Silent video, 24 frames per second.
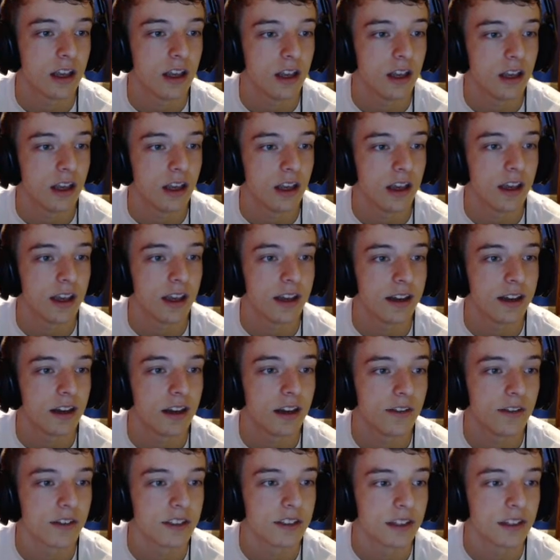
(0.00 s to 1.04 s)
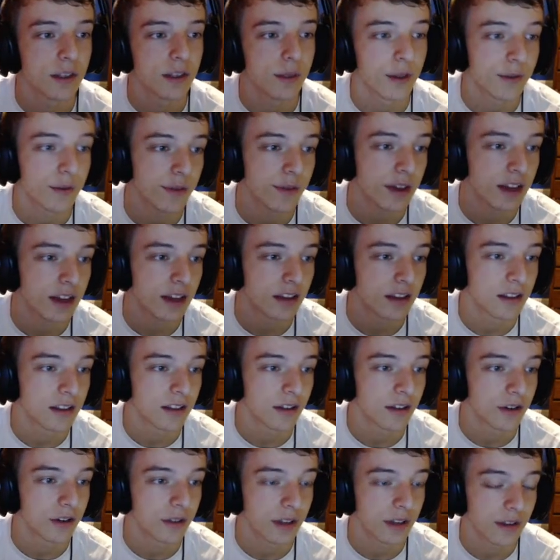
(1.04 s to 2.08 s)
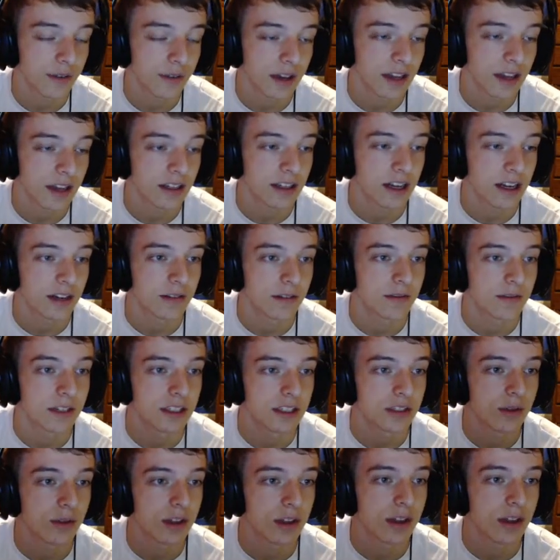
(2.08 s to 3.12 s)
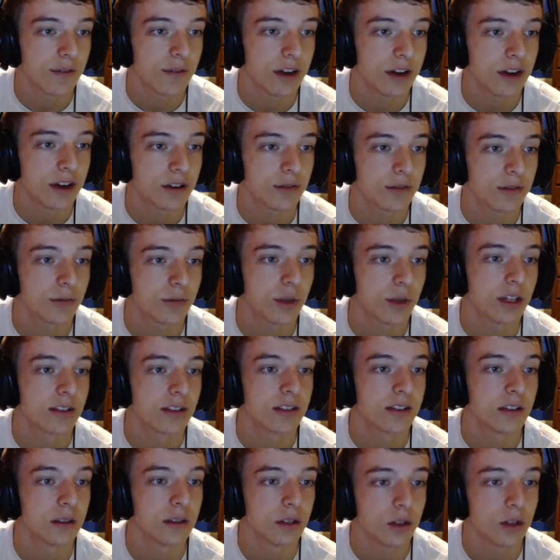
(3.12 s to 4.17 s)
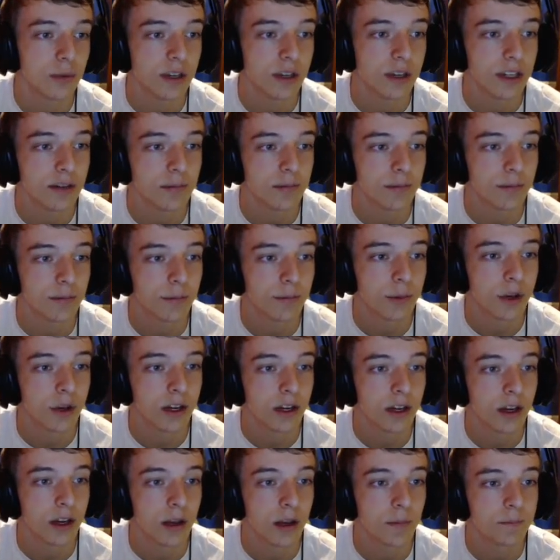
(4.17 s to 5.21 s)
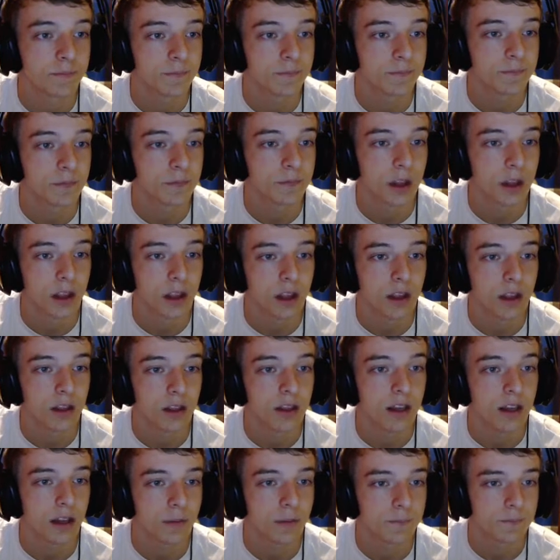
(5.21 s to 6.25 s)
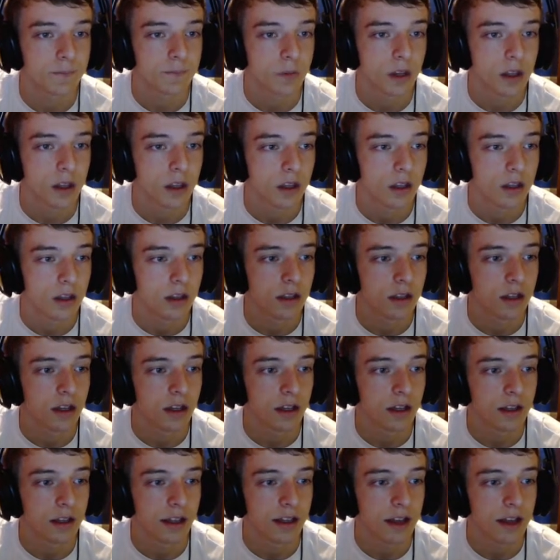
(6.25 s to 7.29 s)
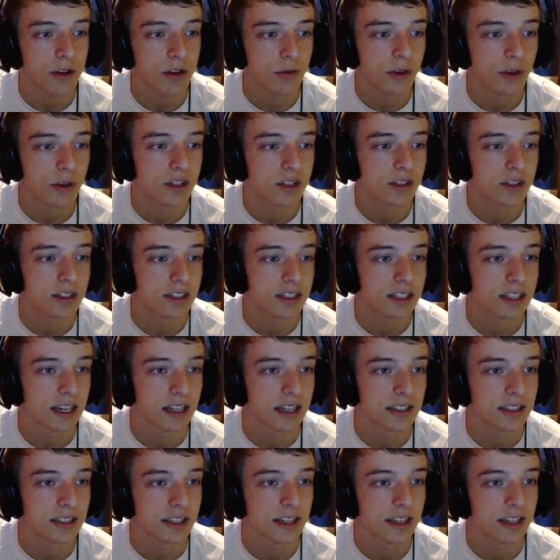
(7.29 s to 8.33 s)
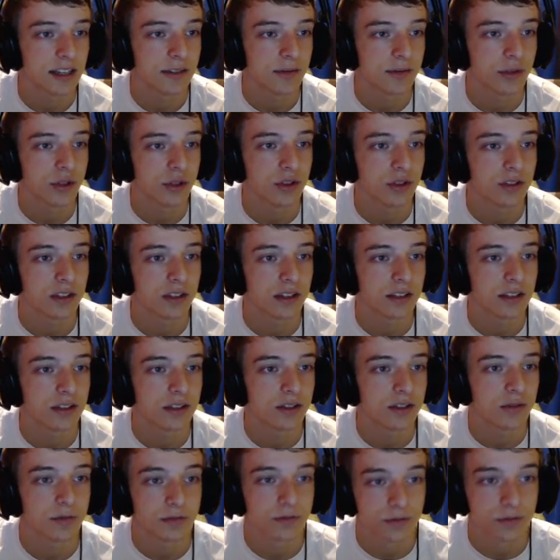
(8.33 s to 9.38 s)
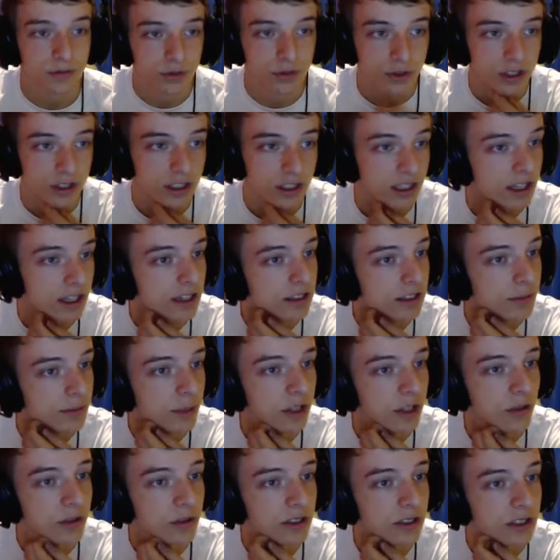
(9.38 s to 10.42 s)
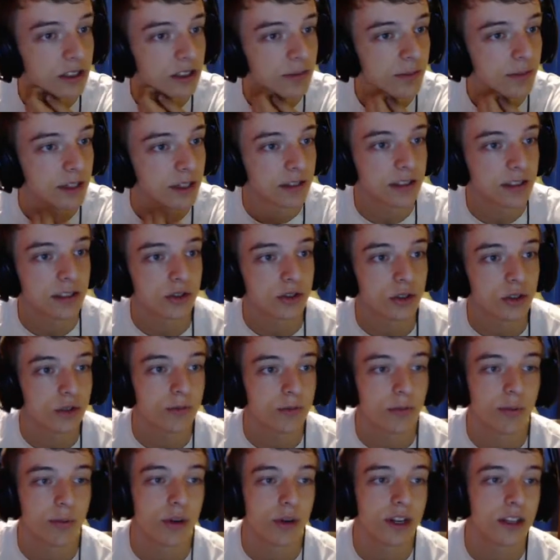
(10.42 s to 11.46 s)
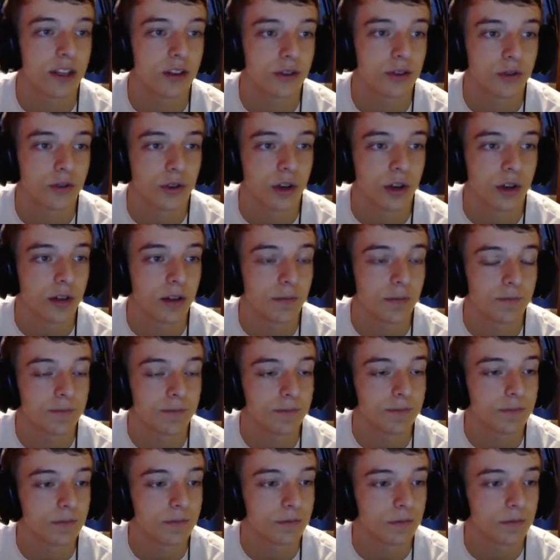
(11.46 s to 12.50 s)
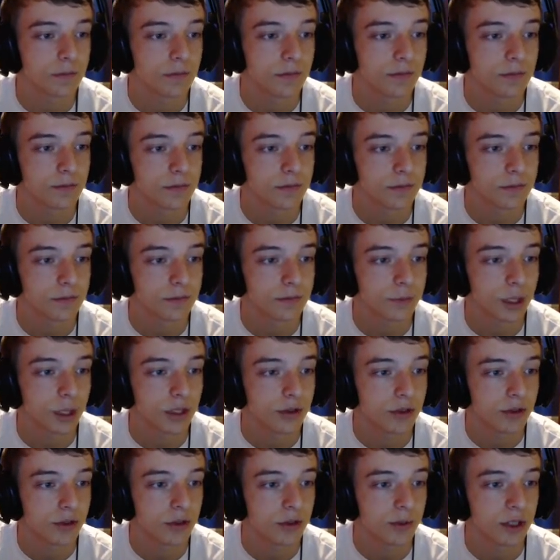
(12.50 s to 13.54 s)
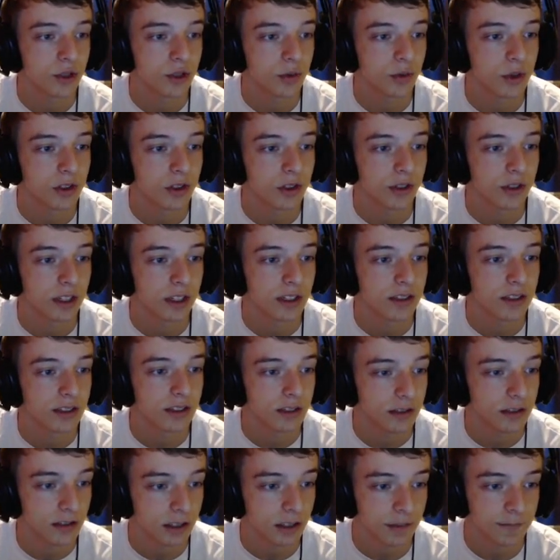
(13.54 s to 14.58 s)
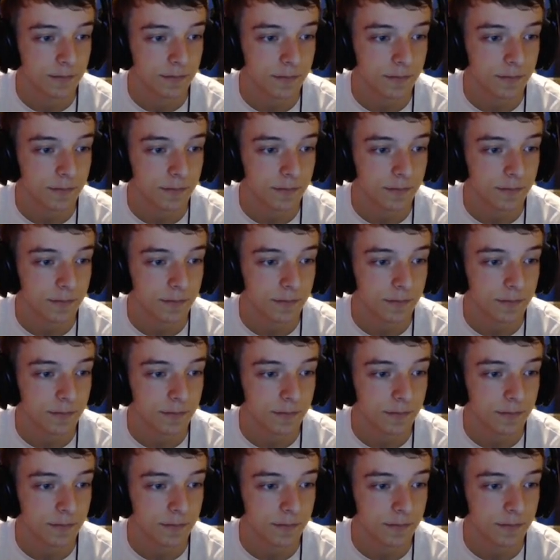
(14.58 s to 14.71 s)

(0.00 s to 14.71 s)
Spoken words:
And obviously Thick Fat kind of takes away that fire weakness a little bit, but yeah. Outrageous attack stat, which is also really nice paired with Mega Scissor. Be breaking through special walls for days easily.